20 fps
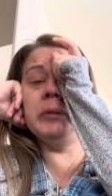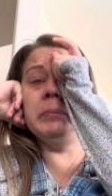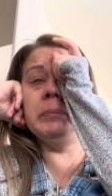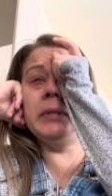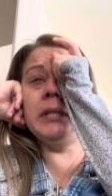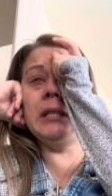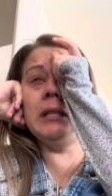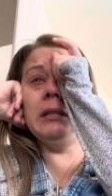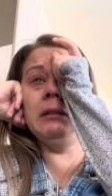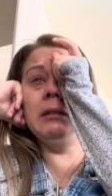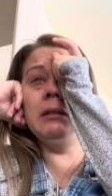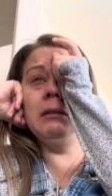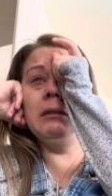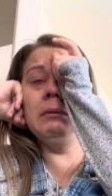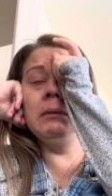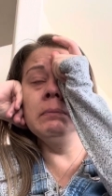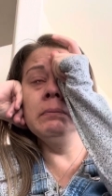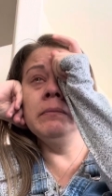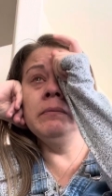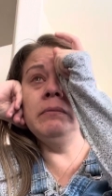me.
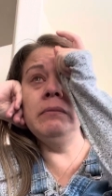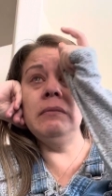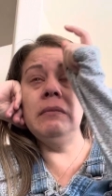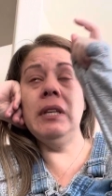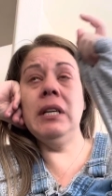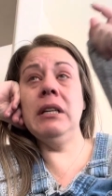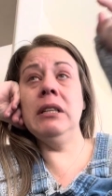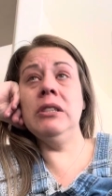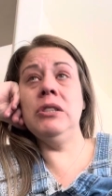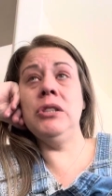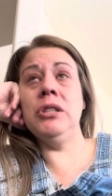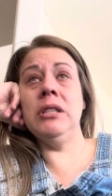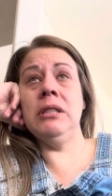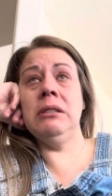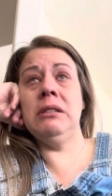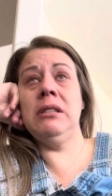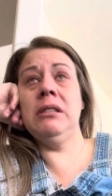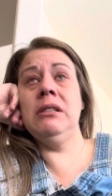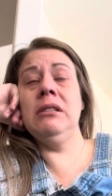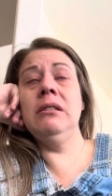It
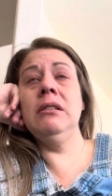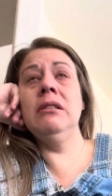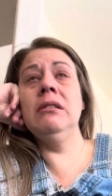just,